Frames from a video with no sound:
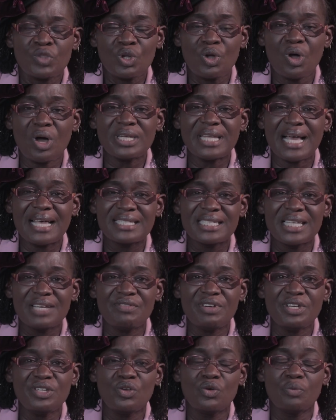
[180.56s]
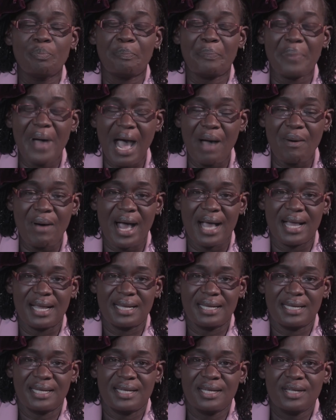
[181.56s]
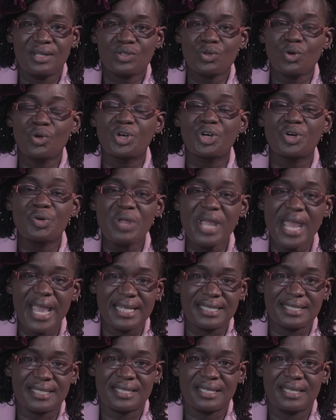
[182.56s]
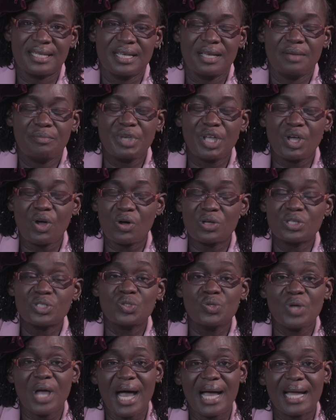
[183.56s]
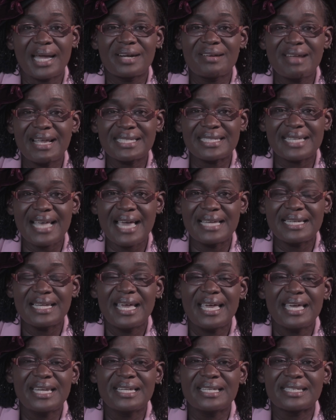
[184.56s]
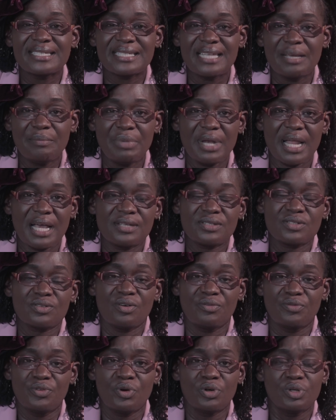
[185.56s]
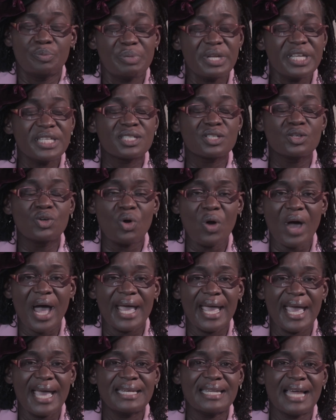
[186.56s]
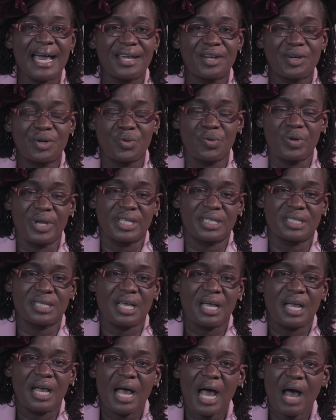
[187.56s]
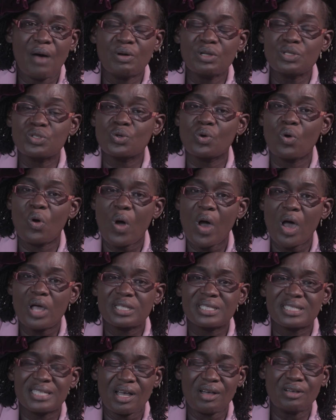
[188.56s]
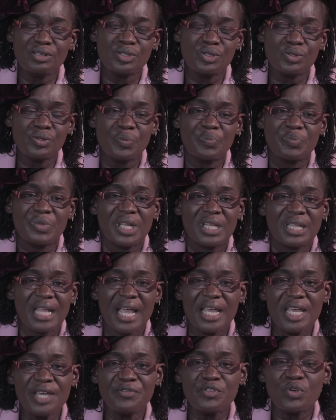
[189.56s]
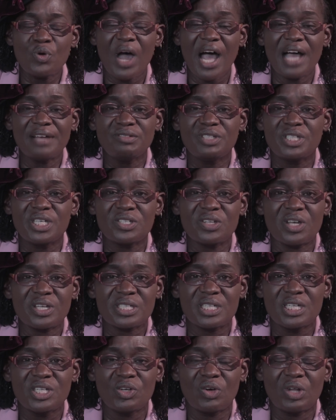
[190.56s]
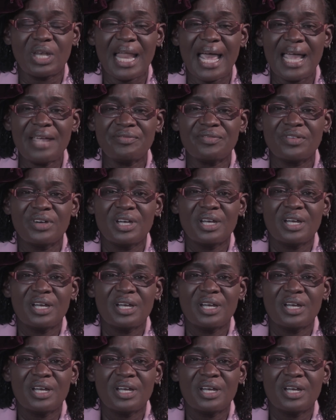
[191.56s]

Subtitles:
God has given you power to create because you are created in the semblance of God. Please go ahead and create. I want to tell you that if you have Jesus in your life,